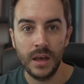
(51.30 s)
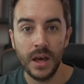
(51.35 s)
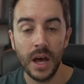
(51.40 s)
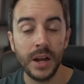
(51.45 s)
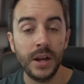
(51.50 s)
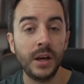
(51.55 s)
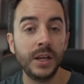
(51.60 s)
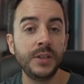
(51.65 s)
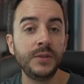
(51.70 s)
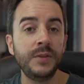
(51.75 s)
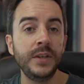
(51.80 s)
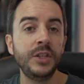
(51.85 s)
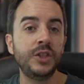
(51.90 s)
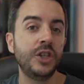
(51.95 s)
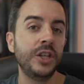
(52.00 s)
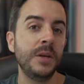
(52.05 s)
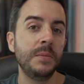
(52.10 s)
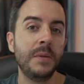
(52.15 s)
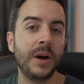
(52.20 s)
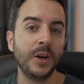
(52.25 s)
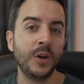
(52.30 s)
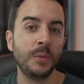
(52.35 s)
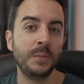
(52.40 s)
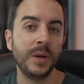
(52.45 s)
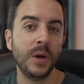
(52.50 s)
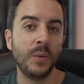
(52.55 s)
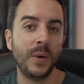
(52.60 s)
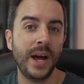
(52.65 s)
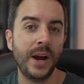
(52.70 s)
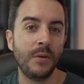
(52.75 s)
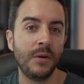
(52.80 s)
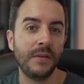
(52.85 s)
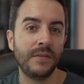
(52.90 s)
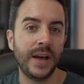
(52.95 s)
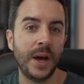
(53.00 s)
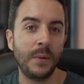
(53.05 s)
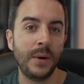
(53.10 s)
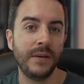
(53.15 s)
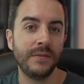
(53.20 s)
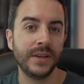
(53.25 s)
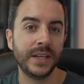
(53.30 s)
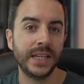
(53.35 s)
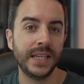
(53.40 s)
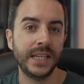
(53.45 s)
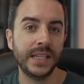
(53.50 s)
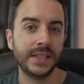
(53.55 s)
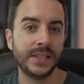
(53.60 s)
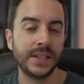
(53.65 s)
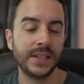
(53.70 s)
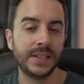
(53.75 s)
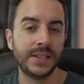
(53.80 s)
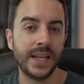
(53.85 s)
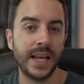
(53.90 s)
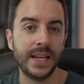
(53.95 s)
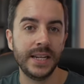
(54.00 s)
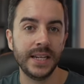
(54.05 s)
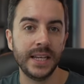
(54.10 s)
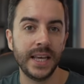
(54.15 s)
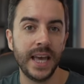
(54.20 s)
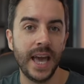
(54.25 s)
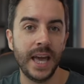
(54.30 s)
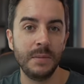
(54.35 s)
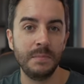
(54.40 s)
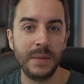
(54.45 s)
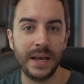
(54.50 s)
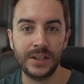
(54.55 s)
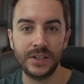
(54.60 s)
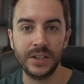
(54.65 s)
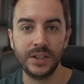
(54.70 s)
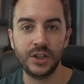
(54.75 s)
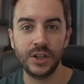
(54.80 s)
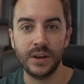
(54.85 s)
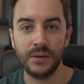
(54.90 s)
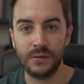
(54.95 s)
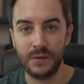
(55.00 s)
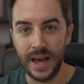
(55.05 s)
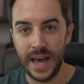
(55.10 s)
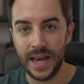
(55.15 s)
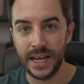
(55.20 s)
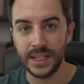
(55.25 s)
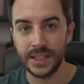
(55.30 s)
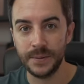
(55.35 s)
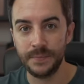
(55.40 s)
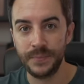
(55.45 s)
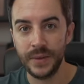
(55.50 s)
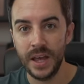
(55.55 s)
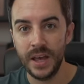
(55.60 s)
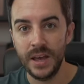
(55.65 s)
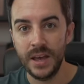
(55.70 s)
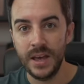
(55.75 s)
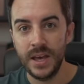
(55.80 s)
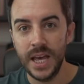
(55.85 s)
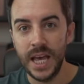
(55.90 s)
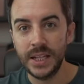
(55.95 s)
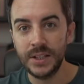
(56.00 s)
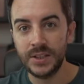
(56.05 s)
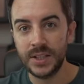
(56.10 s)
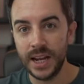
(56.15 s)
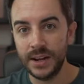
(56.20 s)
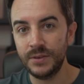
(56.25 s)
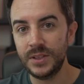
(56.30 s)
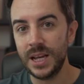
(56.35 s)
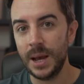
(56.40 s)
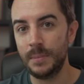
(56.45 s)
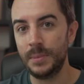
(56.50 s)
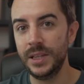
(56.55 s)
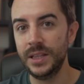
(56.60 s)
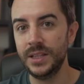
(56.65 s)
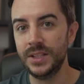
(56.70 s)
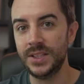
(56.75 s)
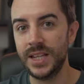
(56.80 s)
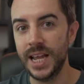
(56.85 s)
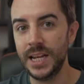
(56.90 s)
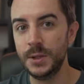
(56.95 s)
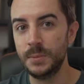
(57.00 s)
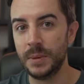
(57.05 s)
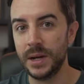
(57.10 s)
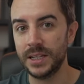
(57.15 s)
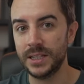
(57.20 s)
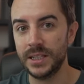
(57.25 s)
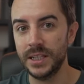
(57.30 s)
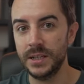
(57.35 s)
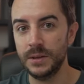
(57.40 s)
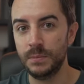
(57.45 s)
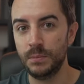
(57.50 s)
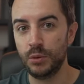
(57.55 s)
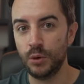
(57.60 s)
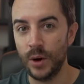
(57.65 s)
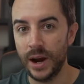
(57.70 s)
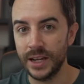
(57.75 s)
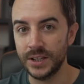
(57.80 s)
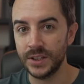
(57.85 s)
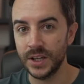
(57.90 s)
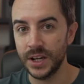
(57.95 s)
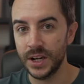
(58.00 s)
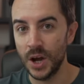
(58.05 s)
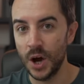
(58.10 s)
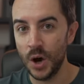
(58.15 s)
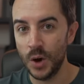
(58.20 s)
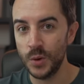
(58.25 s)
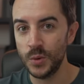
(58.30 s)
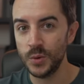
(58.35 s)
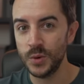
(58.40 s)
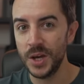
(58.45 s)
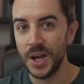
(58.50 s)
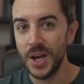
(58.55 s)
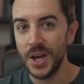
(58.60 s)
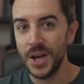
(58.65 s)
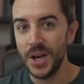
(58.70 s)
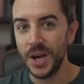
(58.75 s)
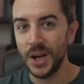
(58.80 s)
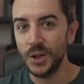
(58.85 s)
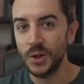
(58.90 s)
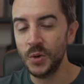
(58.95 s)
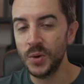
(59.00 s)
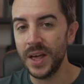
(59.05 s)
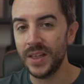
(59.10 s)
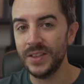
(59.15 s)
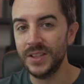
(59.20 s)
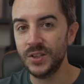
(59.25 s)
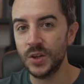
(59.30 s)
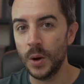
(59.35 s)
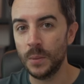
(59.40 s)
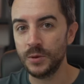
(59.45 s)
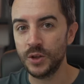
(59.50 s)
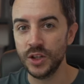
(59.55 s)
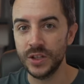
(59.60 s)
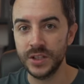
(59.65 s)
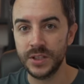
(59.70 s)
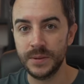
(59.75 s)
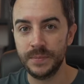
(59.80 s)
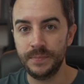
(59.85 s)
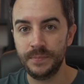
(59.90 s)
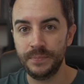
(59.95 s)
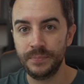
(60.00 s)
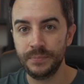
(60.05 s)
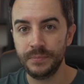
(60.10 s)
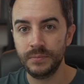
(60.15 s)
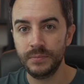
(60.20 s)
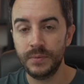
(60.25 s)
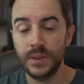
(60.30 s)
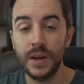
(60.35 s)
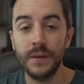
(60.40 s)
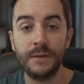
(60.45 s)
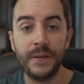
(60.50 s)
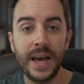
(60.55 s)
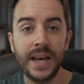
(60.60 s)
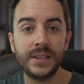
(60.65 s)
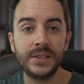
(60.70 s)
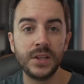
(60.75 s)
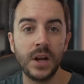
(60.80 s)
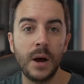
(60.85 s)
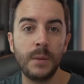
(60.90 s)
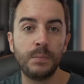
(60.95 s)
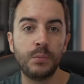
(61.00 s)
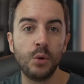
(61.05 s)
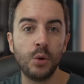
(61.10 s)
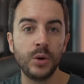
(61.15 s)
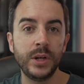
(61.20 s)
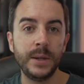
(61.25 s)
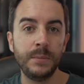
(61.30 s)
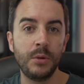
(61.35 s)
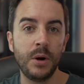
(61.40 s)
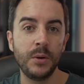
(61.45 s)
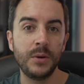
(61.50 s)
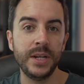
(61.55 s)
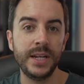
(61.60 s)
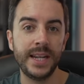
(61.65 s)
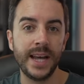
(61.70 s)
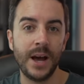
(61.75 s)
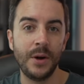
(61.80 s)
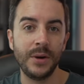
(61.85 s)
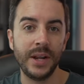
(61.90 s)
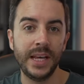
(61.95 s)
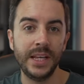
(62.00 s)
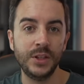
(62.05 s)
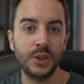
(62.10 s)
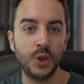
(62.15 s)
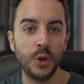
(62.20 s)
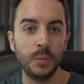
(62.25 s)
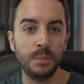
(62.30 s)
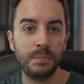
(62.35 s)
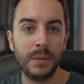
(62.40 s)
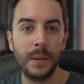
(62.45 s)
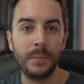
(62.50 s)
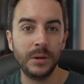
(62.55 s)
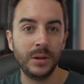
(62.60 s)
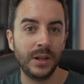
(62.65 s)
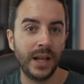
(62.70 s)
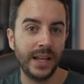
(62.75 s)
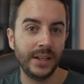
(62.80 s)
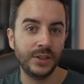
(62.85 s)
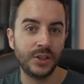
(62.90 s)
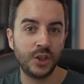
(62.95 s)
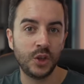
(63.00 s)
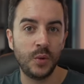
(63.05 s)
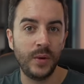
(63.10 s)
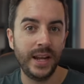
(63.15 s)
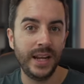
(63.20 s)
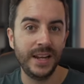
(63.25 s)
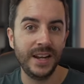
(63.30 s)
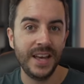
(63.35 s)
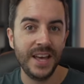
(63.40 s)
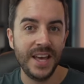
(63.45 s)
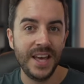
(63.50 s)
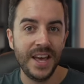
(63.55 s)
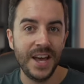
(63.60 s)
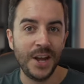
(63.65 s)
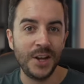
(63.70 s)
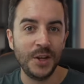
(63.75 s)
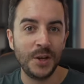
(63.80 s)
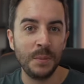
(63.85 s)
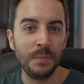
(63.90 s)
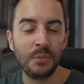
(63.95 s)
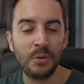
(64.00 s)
A nice feature you might not be aware of, however, is sending a message effect. Instead of tapping the send button, press and hold, and you'll get these options the effects are broadly broken down into bubble and screen, and you can